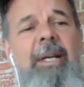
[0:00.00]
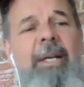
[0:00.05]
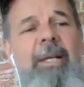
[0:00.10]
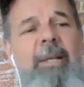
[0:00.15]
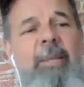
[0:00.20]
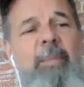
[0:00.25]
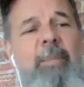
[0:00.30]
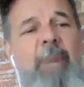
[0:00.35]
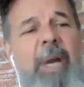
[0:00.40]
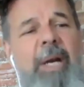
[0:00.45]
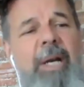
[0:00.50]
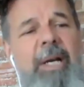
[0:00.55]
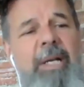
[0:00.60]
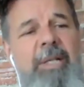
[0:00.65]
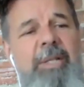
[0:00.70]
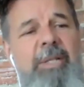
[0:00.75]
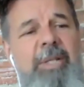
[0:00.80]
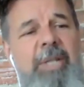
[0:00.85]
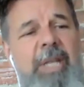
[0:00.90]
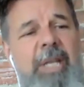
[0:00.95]
the party
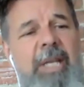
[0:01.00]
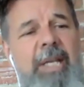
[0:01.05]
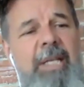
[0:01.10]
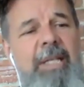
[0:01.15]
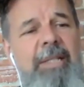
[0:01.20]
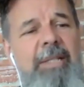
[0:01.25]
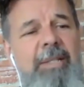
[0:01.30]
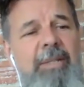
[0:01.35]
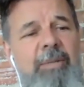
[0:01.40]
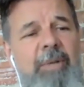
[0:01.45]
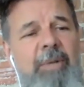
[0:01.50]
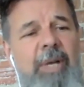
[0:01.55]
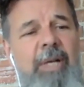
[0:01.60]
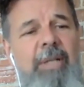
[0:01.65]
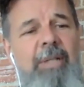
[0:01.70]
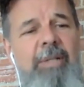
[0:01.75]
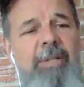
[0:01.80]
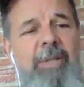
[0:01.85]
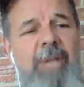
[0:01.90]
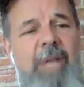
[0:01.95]
scene and
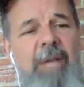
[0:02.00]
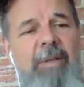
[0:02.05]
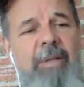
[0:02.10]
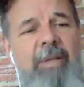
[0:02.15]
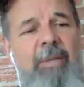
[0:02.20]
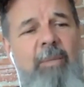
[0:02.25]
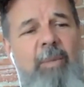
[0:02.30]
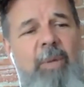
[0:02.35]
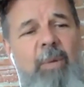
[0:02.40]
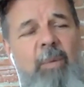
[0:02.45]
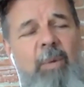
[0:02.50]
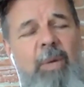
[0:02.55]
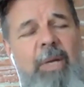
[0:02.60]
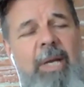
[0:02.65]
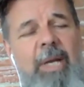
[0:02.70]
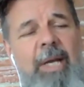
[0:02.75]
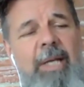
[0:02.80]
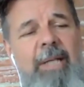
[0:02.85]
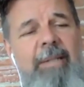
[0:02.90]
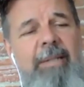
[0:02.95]
drugs. How what what
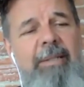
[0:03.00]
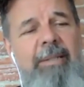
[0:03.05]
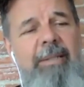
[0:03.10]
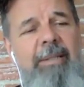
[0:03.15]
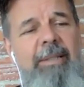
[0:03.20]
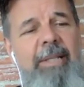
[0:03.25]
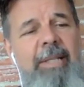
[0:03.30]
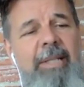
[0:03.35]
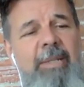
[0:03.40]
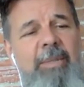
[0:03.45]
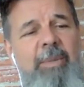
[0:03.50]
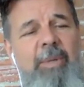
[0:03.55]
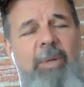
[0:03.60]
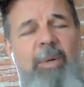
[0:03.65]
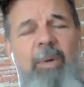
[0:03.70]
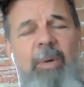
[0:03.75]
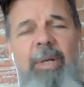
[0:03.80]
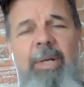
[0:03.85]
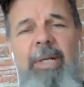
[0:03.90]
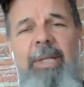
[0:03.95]
kind of things were
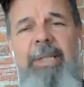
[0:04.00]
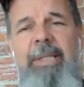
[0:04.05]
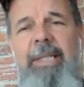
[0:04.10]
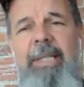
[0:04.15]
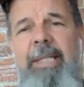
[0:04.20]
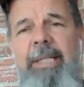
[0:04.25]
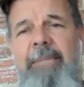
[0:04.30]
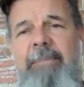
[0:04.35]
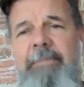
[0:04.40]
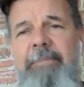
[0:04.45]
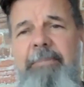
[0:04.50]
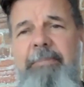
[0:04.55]
going on there?